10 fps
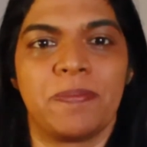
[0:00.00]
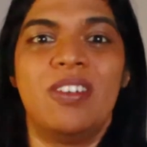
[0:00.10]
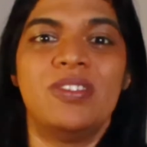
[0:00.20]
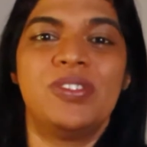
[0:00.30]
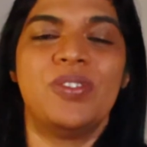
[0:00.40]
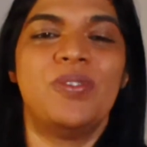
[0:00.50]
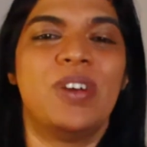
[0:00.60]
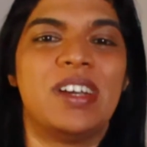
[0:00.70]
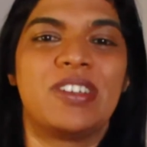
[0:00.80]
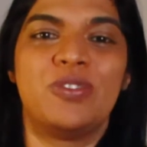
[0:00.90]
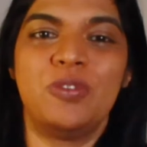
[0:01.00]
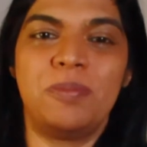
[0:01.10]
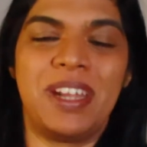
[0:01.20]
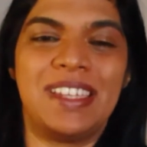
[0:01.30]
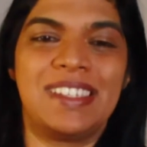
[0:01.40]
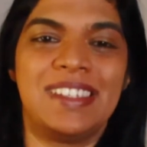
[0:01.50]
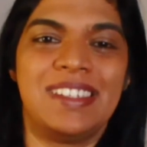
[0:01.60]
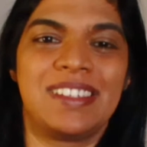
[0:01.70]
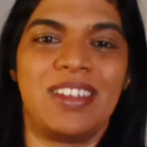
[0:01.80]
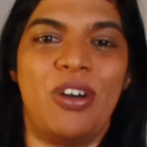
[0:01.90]
Also, crude
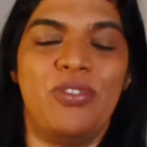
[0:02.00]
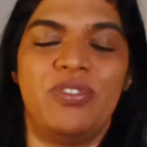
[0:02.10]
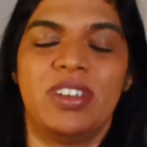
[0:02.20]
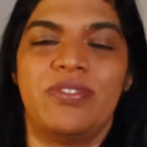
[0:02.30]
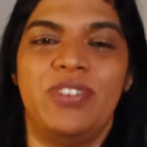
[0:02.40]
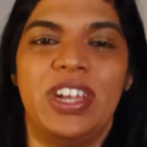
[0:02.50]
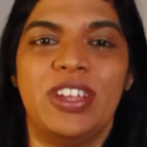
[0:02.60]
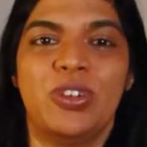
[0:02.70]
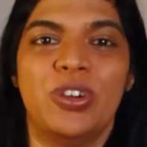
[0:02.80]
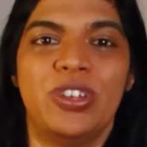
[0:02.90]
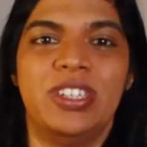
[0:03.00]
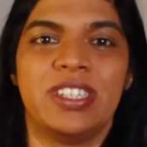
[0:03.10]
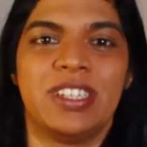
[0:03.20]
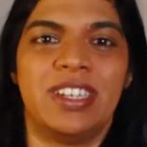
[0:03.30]
prices offer very good